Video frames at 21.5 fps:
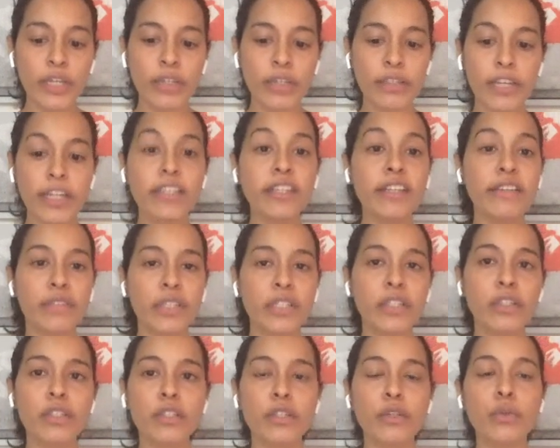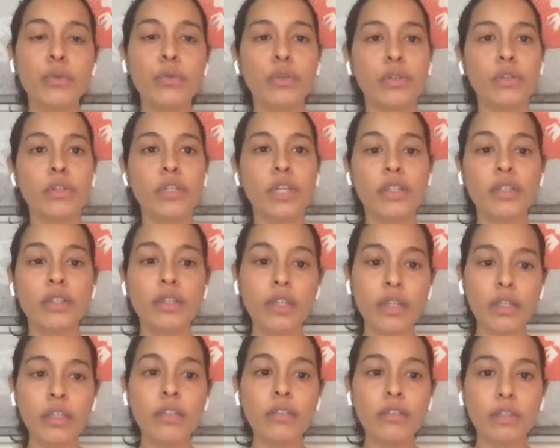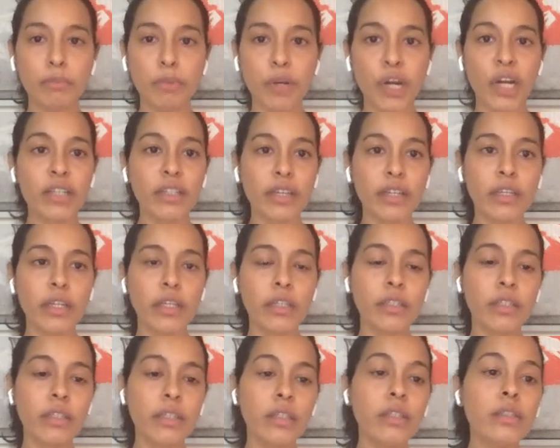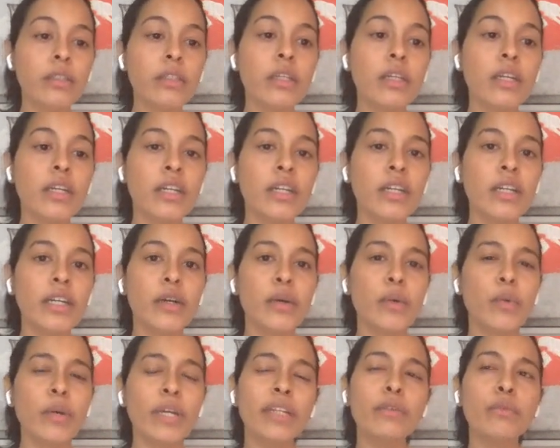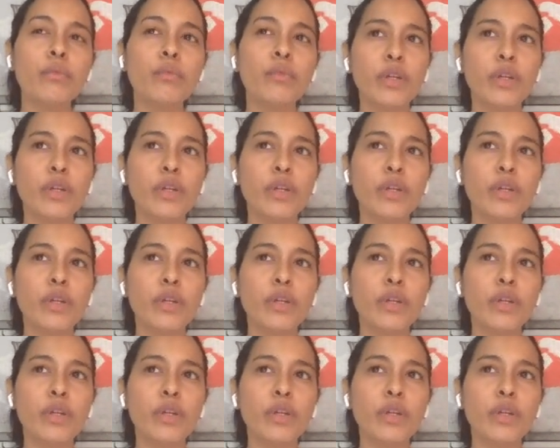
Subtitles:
get evicted, you can get killed, the pod can get killed. When